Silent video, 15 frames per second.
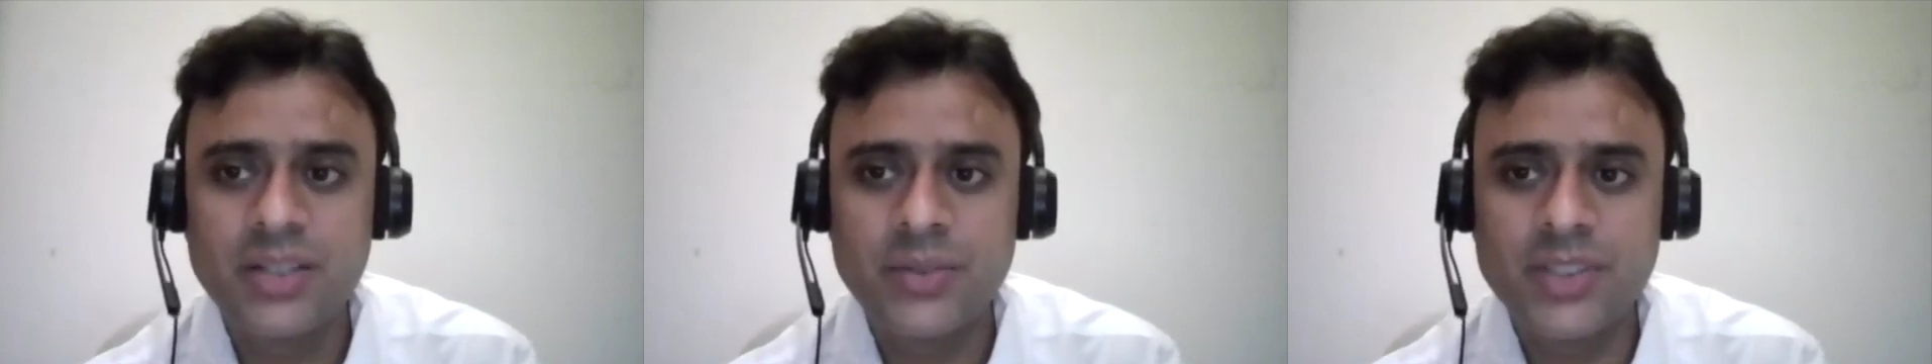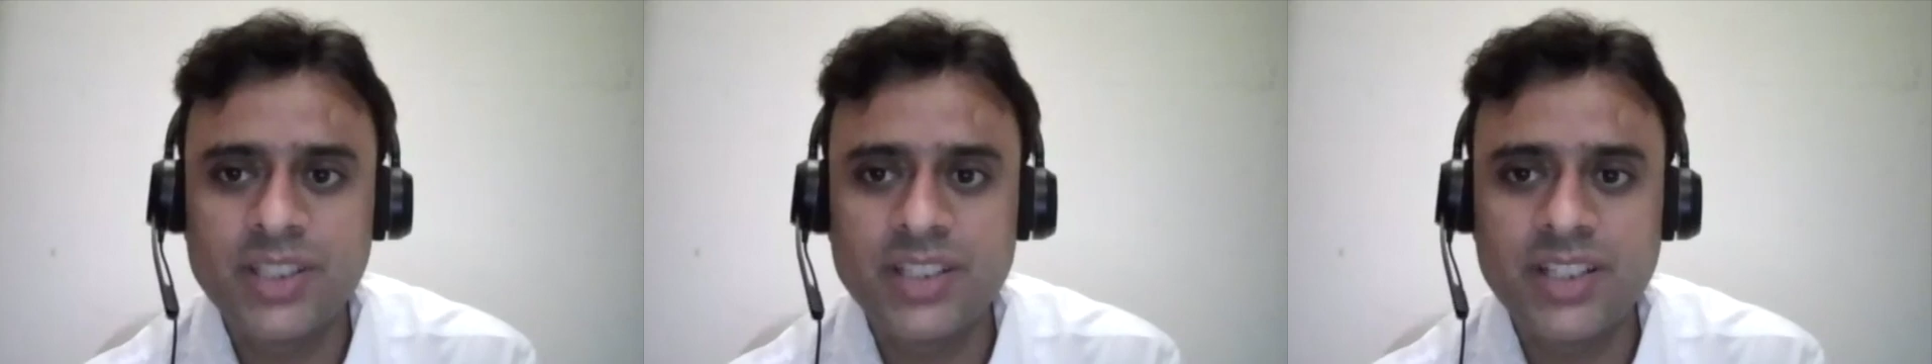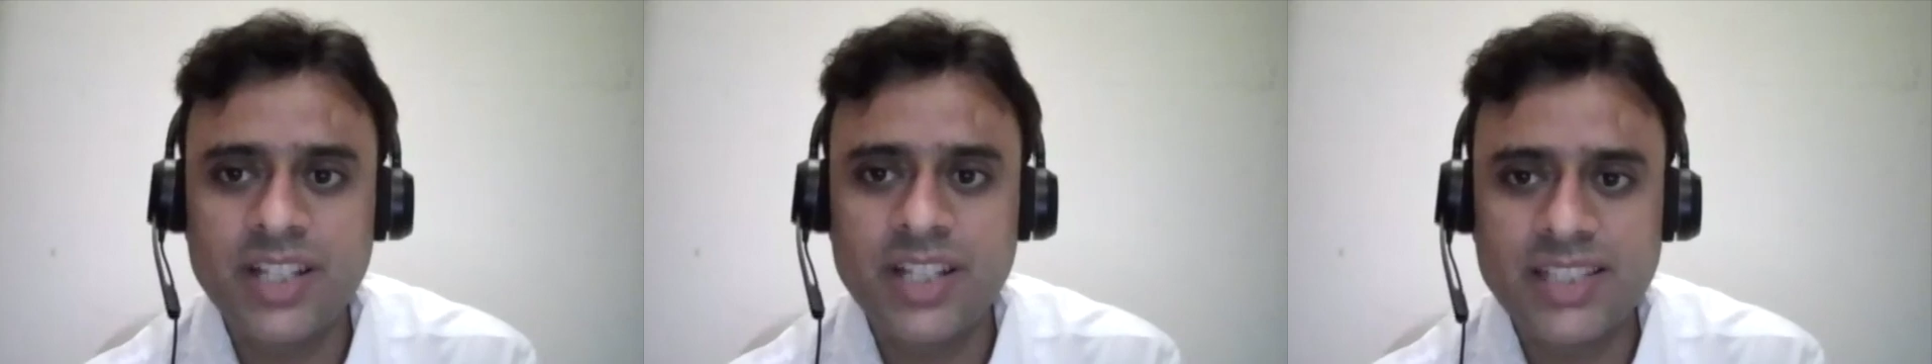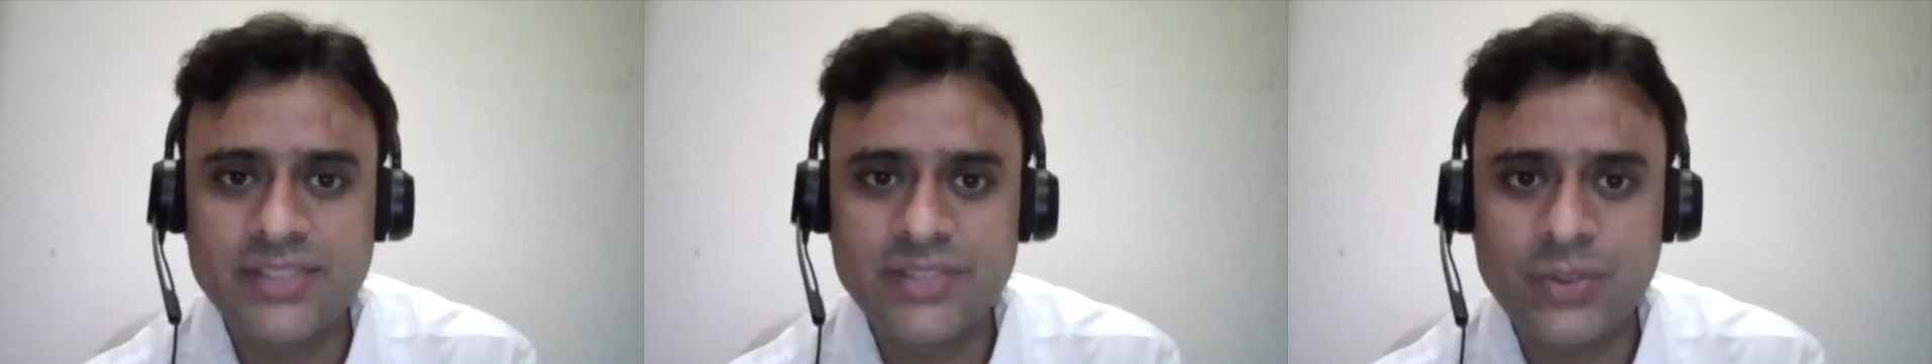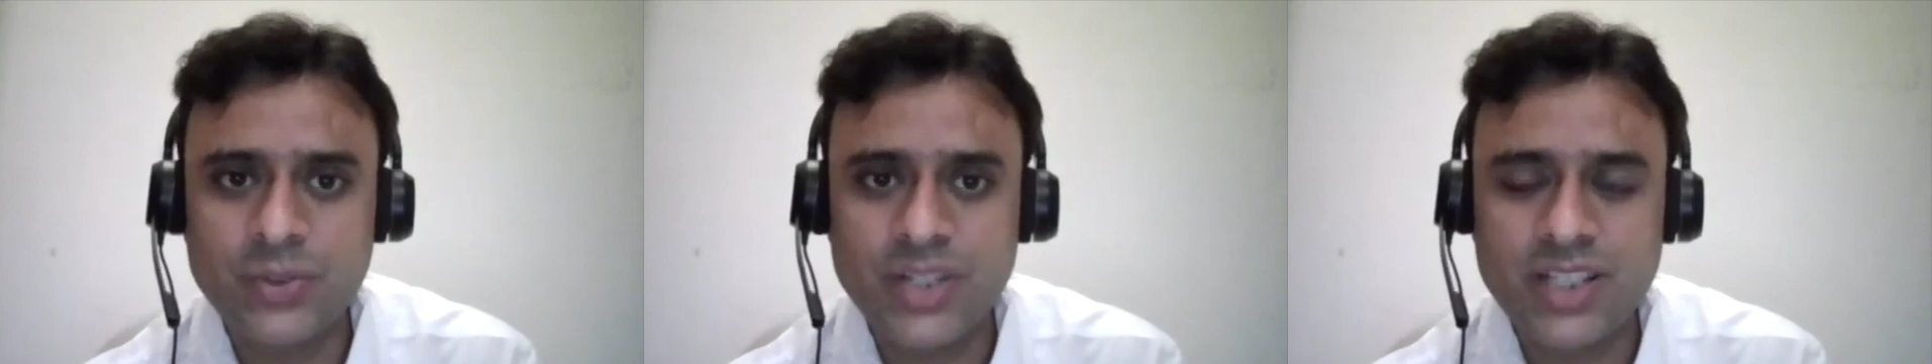within the
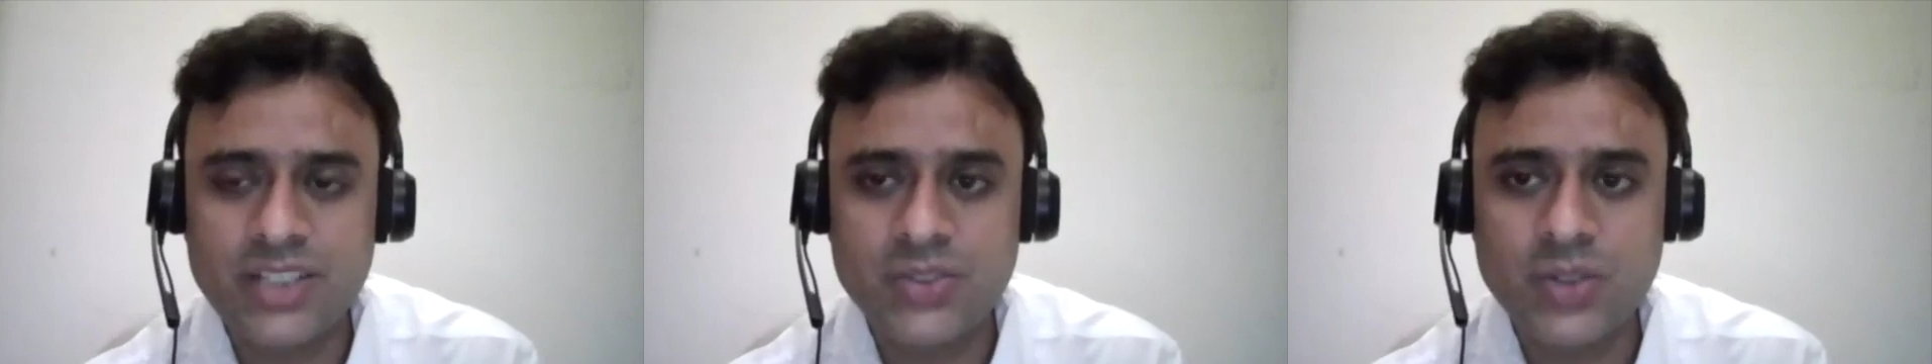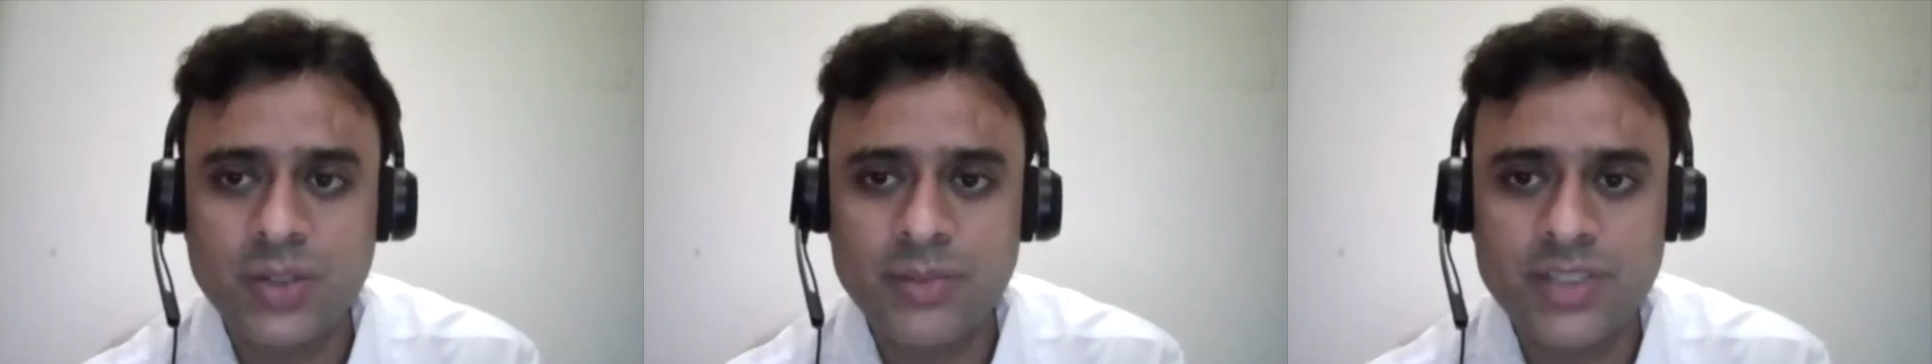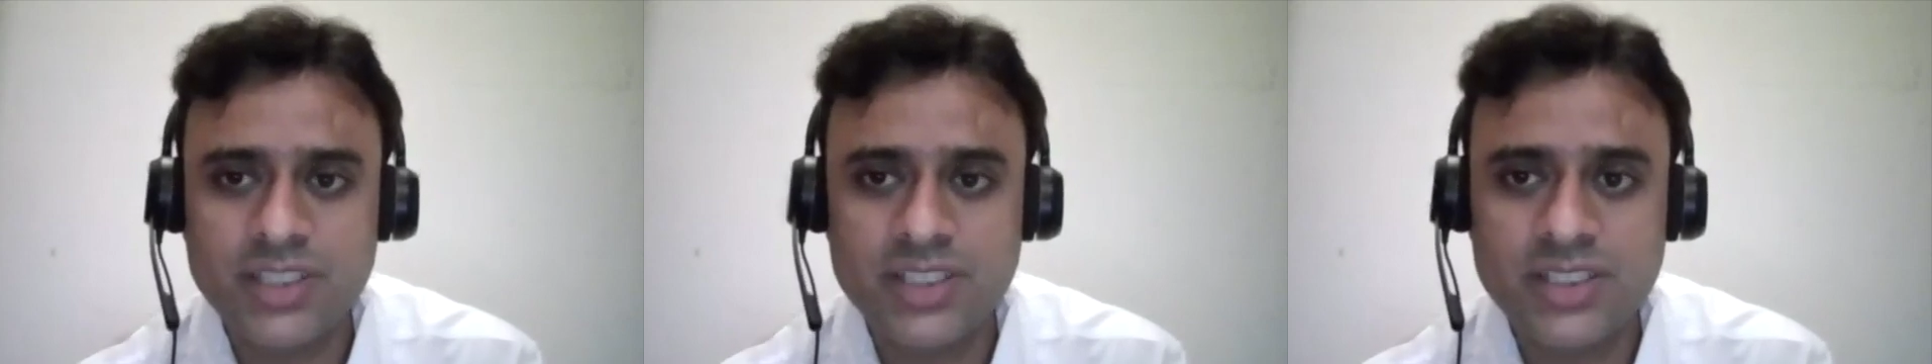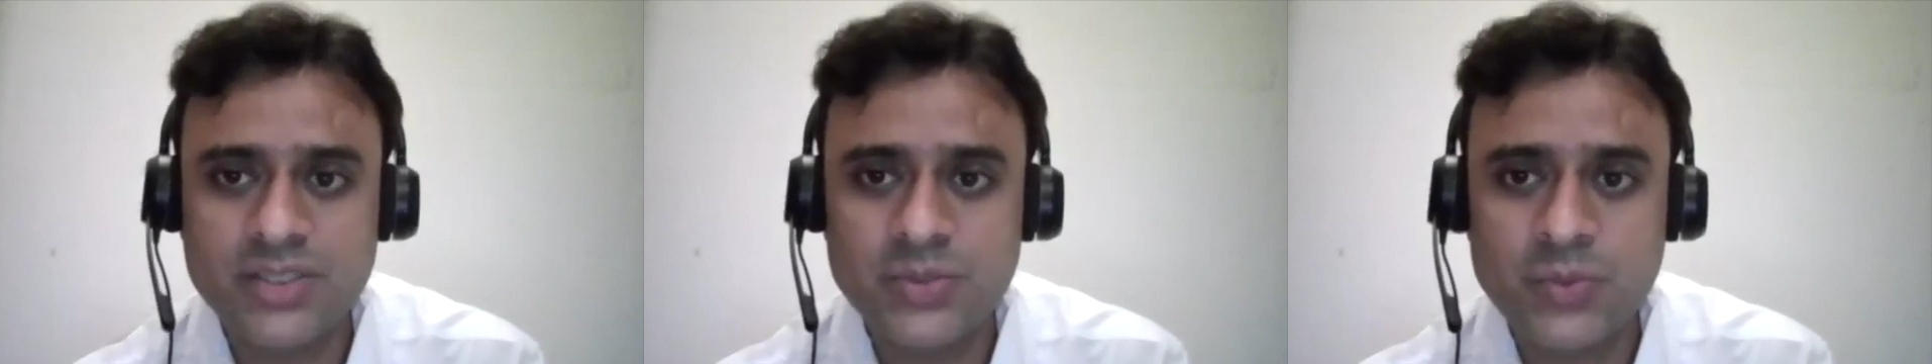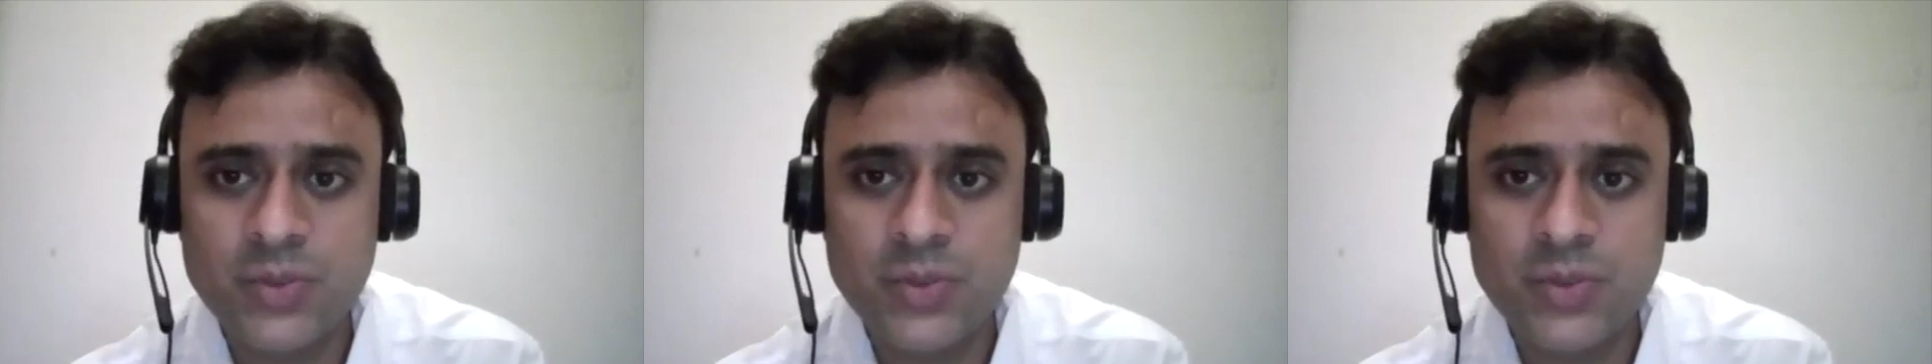next few days, Swamis